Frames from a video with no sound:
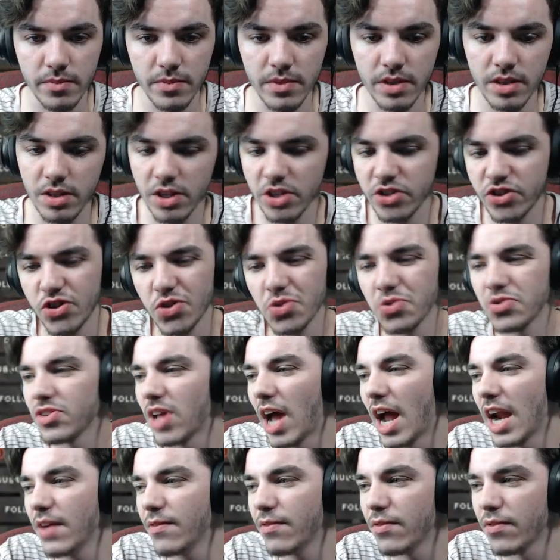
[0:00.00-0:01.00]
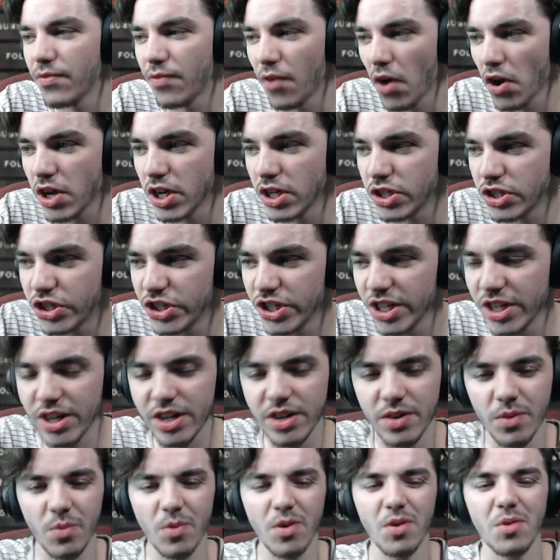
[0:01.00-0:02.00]
This dude's not even fucking
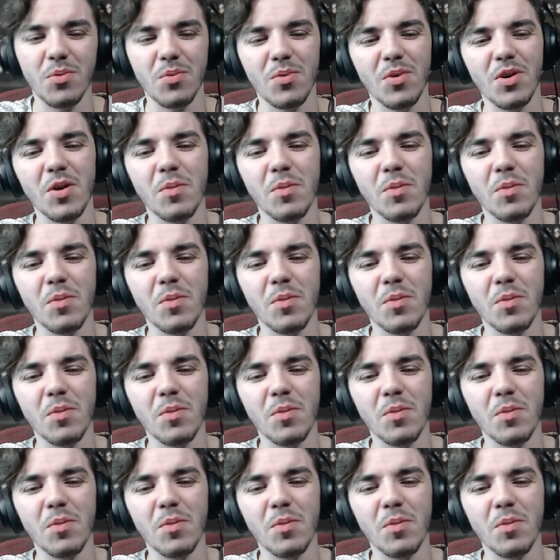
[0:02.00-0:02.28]
cheating. What, what a